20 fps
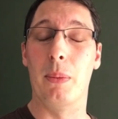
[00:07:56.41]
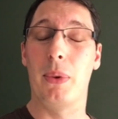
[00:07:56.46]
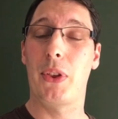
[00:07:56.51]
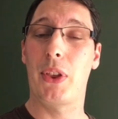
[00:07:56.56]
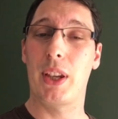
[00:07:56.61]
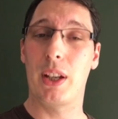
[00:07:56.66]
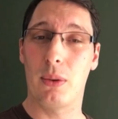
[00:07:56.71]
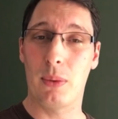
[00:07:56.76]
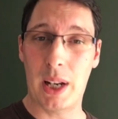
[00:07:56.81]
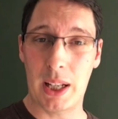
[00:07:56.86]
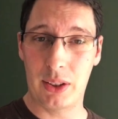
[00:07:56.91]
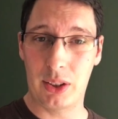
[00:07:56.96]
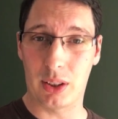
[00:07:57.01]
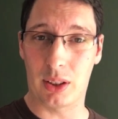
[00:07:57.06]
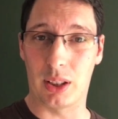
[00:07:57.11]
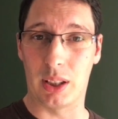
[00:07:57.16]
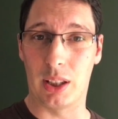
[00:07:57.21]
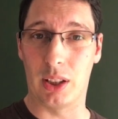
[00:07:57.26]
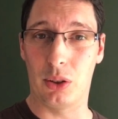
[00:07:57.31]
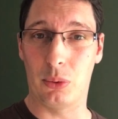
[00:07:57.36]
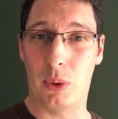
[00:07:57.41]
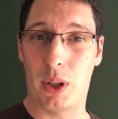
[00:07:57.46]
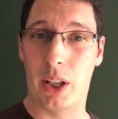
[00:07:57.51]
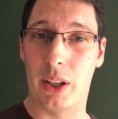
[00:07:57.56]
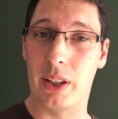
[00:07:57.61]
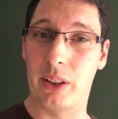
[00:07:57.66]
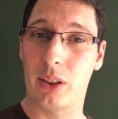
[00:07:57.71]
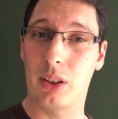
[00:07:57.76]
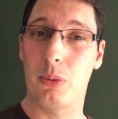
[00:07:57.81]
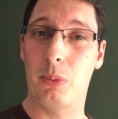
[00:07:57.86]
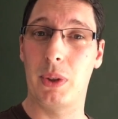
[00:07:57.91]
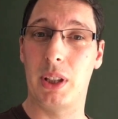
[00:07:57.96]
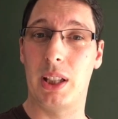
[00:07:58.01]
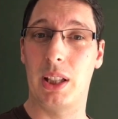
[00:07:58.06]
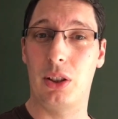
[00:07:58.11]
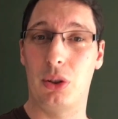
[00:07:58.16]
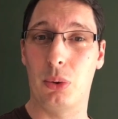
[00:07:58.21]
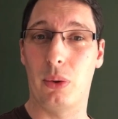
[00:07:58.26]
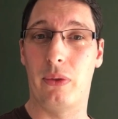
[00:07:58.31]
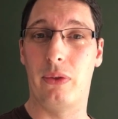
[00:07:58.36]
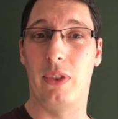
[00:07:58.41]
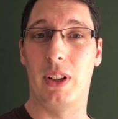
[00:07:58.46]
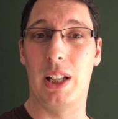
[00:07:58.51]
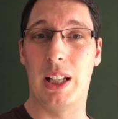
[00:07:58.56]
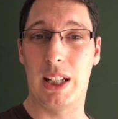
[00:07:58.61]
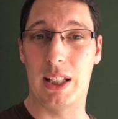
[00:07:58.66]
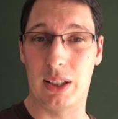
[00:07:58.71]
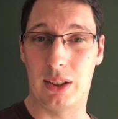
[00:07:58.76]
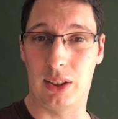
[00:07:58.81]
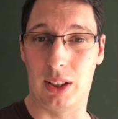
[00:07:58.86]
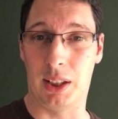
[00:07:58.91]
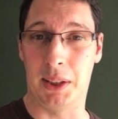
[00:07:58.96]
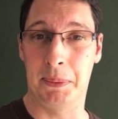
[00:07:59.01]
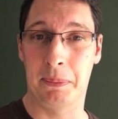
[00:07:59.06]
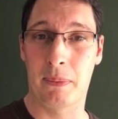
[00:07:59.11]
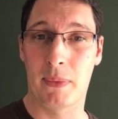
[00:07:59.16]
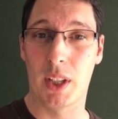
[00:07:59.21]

Theoretically as well, there could be the issue of validity.